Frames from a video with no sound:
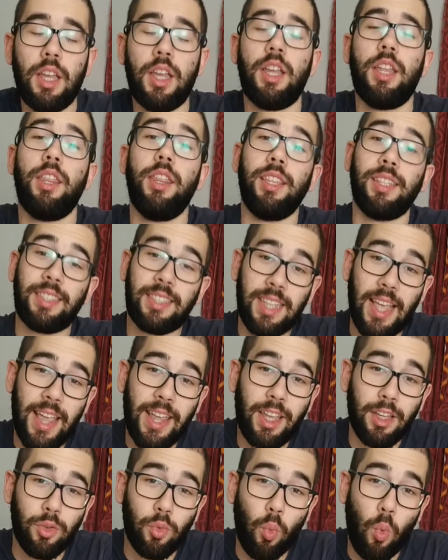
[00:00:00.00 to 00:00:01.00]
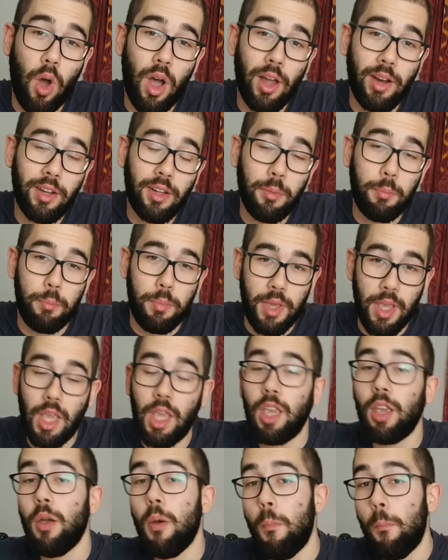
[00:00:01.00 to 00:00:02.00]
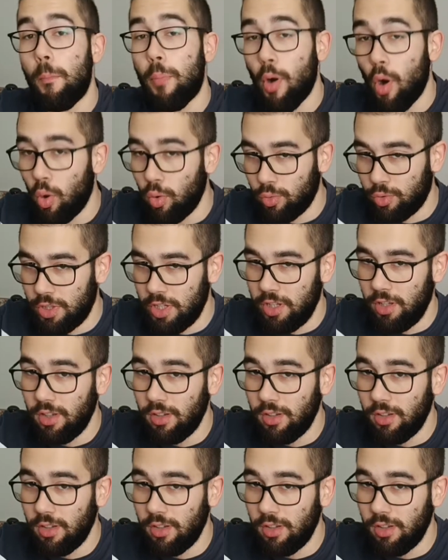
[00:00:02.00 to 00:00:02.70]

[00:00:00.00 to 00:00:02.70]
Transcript: The second one being protein.